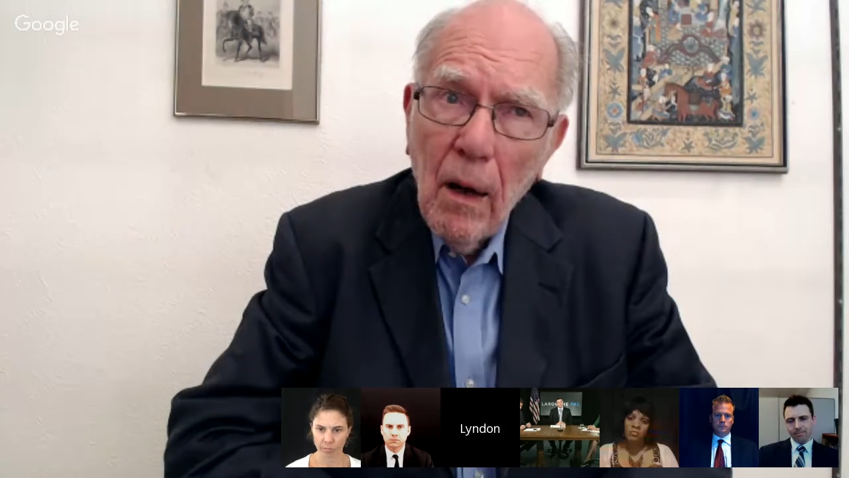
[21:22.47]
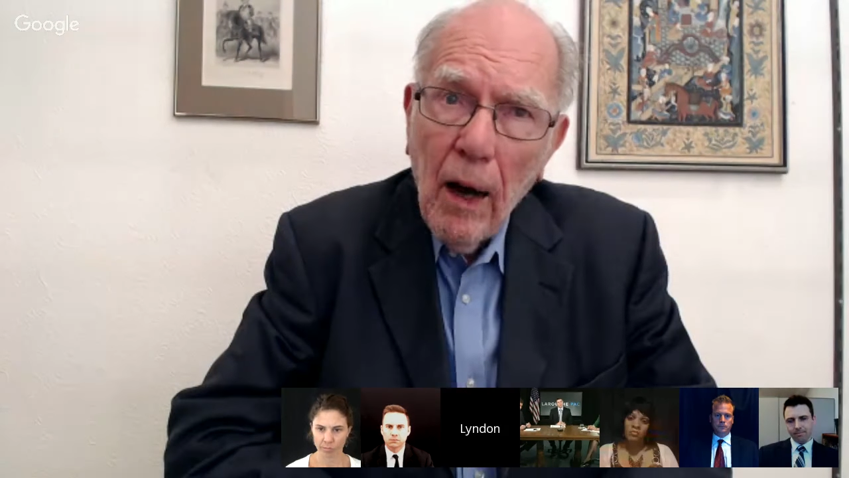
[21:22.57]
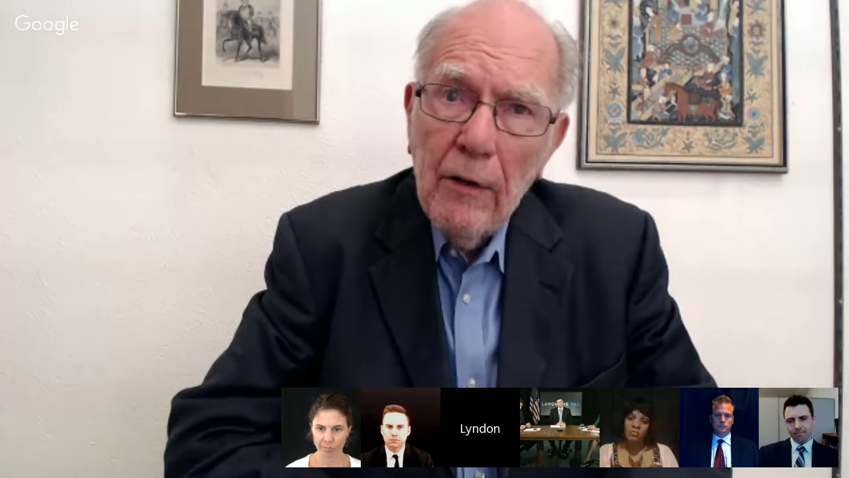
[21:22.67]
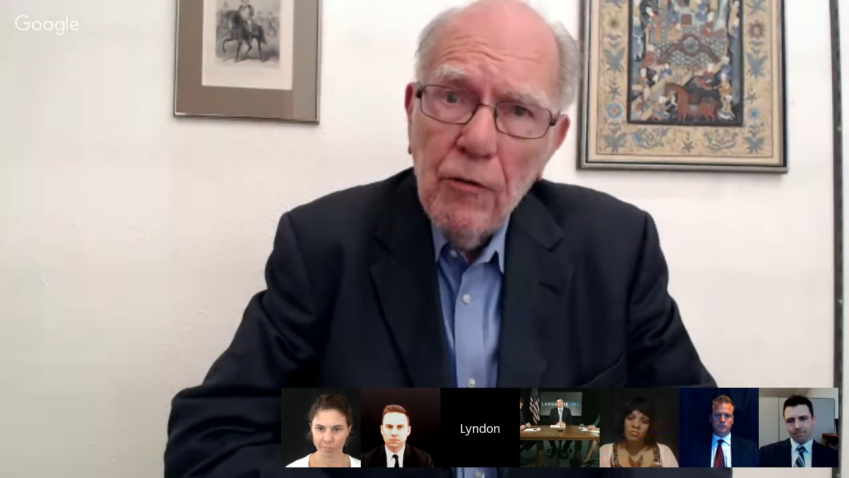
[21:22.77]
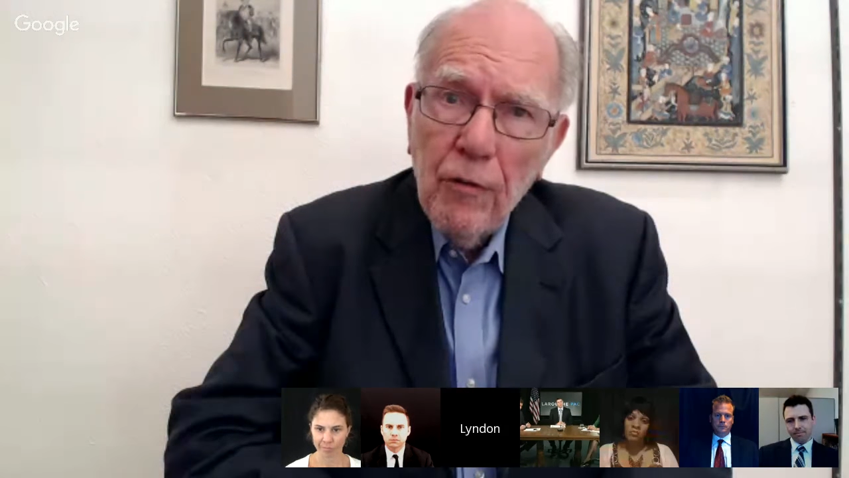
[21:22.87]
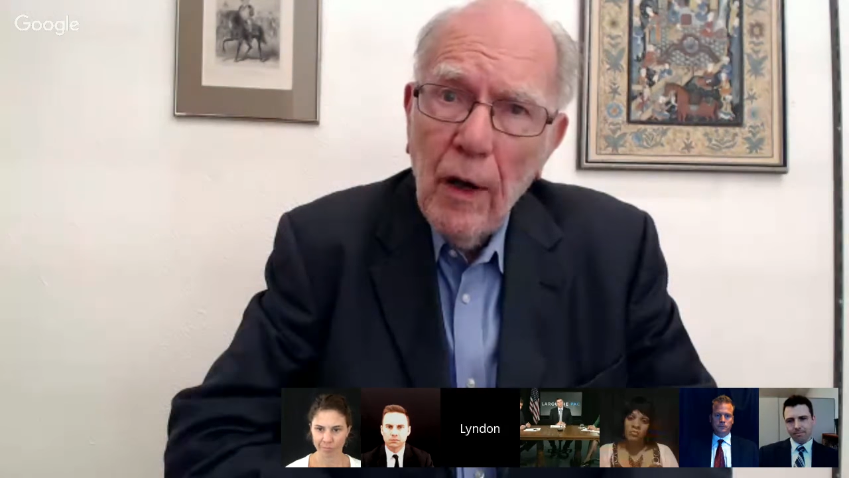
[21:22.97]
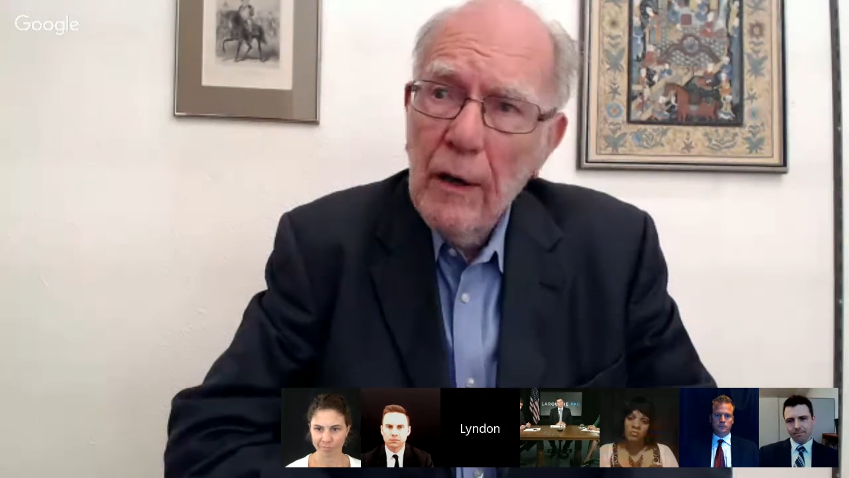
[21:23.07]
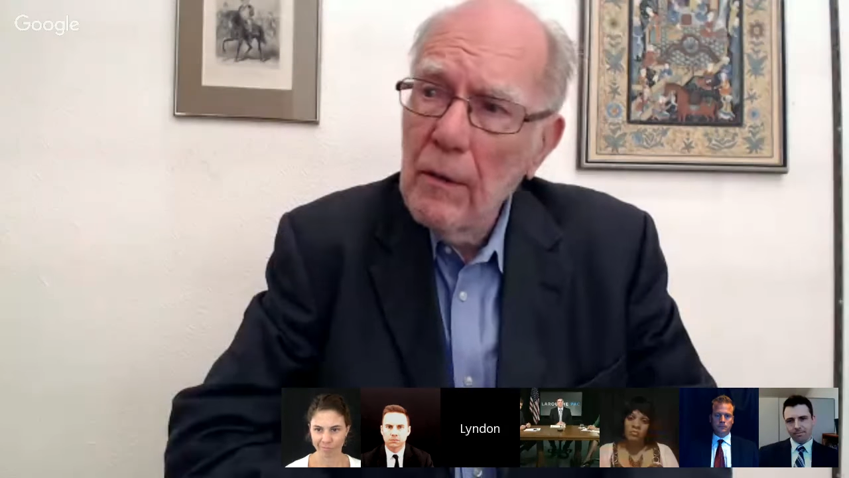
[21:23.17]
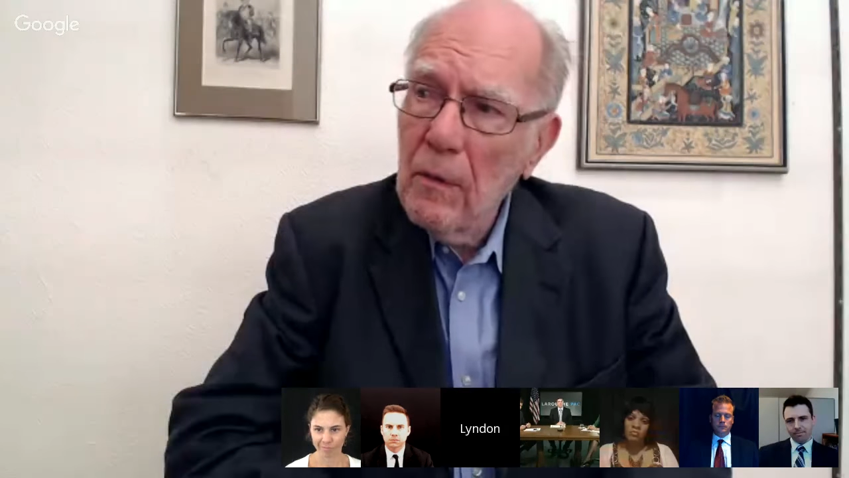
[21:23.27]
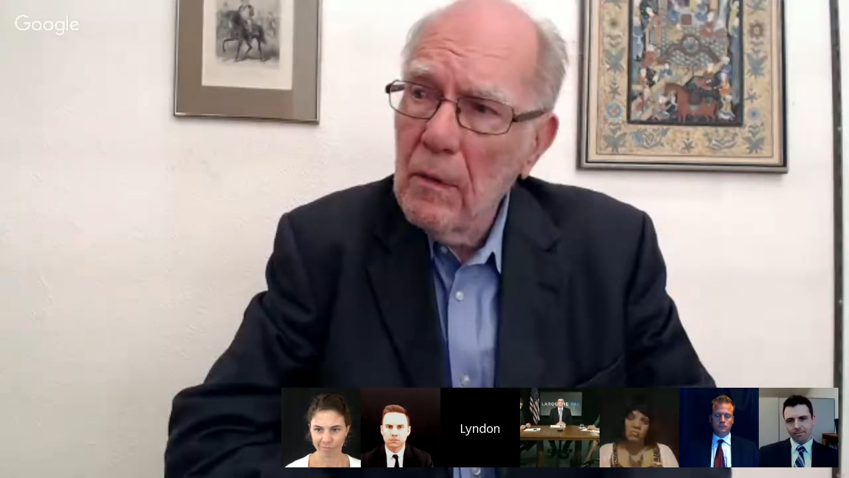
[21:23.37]

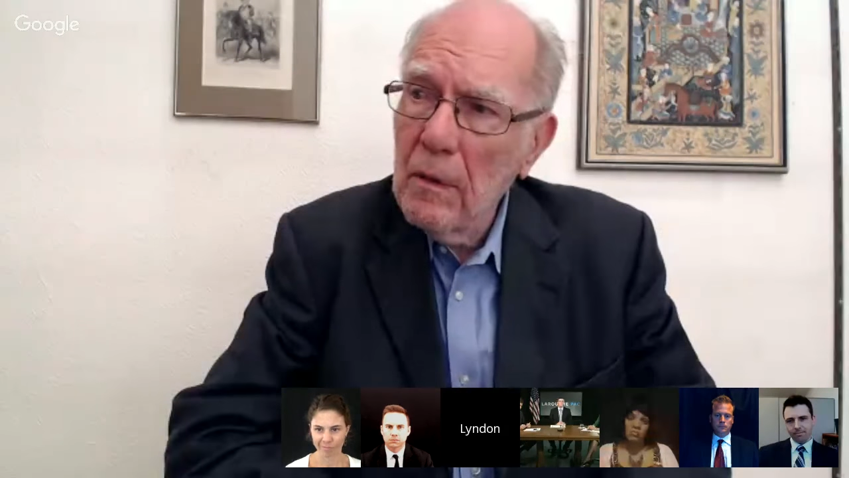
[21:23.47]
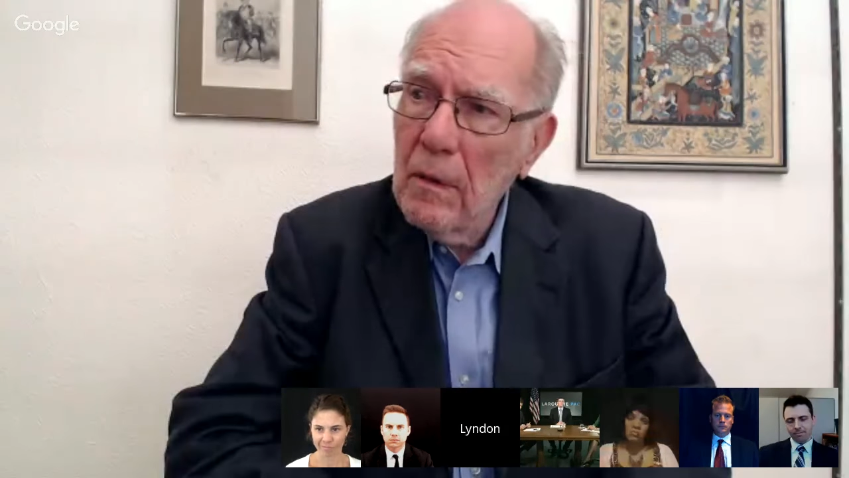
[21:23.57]
Einstein